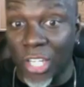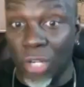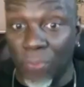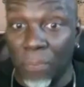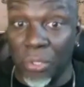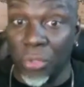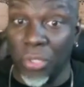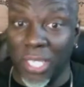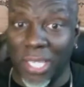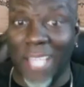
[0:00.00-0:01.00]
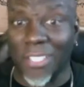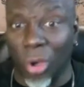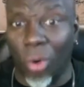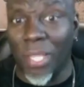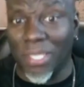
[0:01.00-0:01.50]
for beauty has
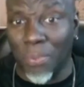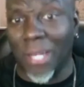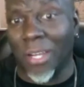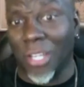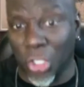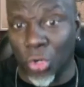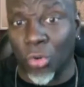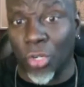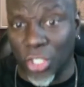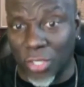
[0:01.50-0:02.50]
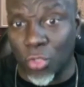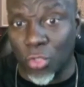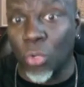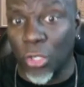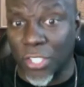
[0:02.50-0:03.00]
always been a Euro,
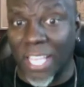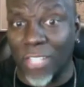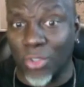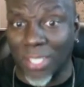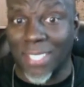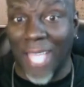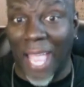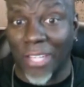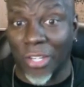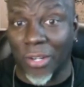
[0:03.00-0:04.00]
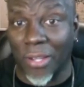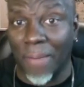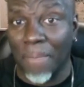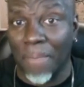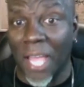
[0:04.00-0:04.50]
Eurocentric standard.
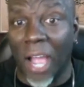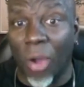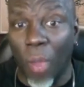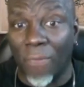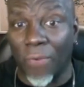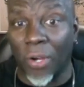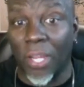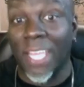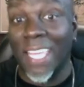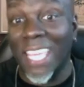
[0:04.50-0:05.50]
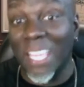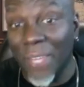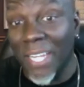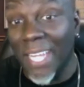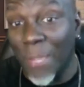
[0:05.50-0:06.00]
However,
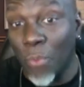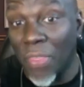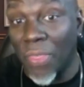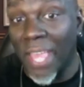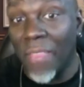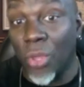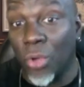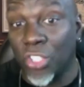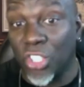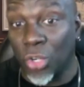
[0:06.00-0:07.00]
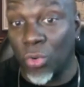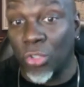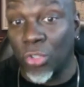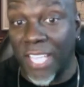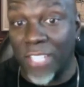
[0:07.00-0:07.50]
even within those
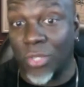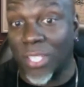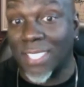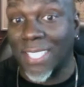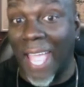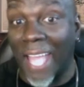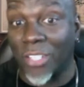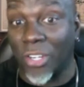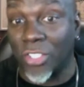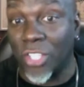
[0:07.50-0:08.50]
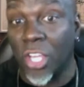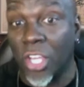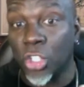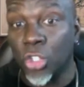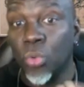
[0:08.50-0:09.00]
Eurocentric standards,
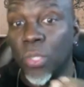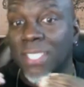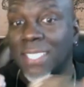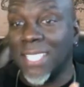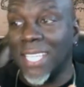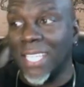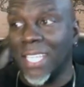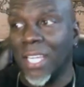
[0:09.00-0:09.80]
you would see